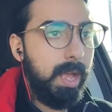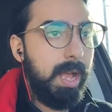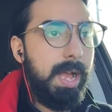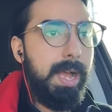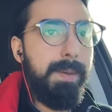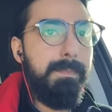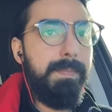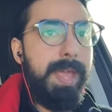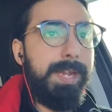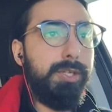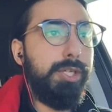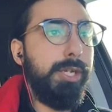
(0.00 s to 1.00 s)

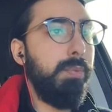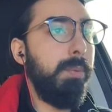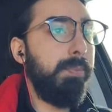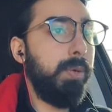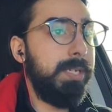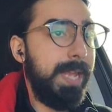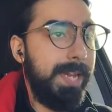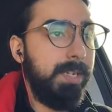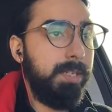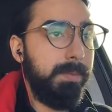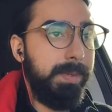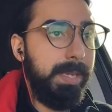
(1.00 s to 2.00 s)
And she will
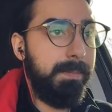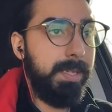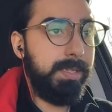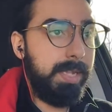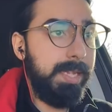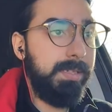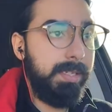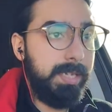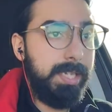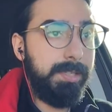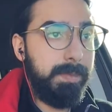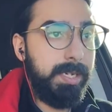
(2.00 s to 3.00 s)
pretend to be Miss Nicey
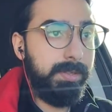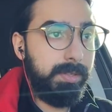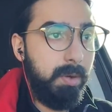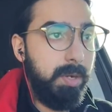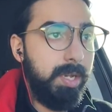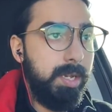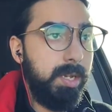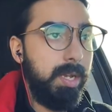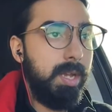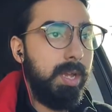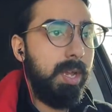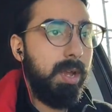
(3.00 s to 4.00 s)
Nice Minnesota,
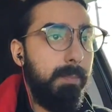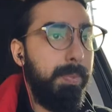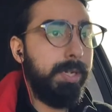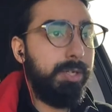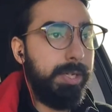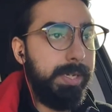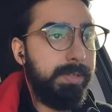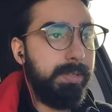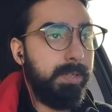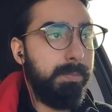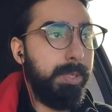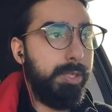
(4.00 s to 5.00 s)
but
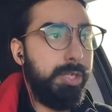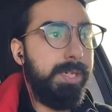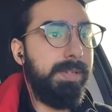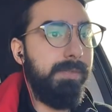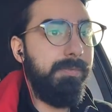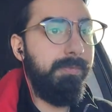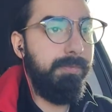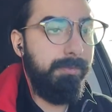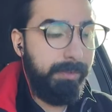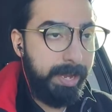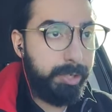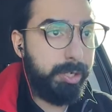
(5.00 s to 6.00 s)
she's a
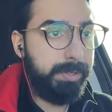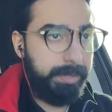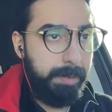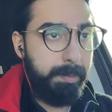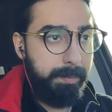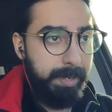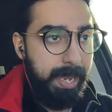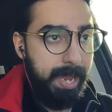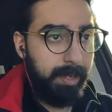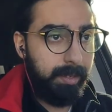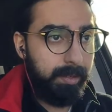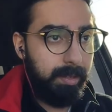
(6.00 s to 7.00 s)
vicious human being.